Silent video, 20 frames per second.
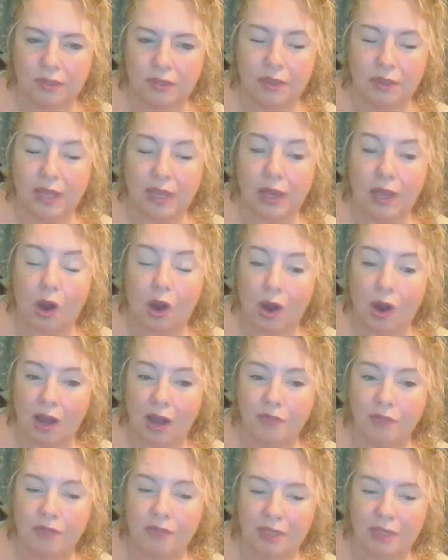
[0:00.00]
They
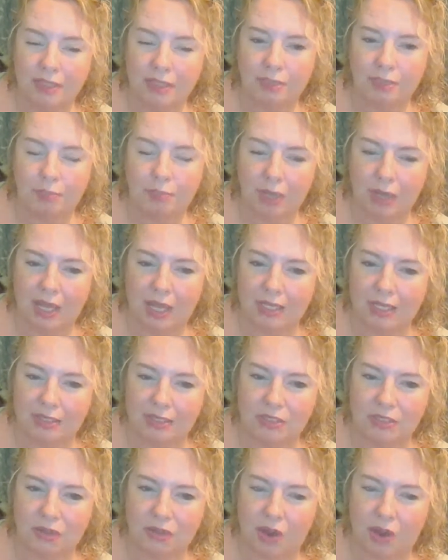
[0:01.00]
hide things in plain
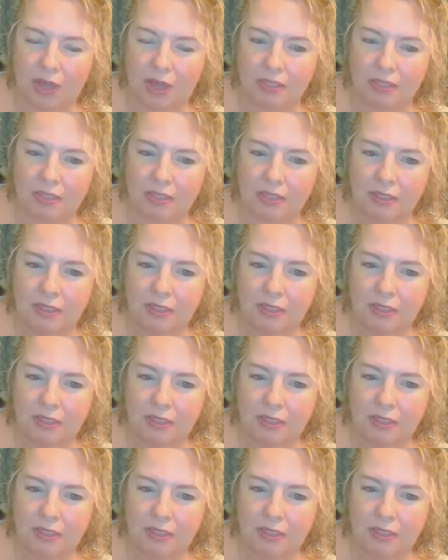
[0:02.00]
sight.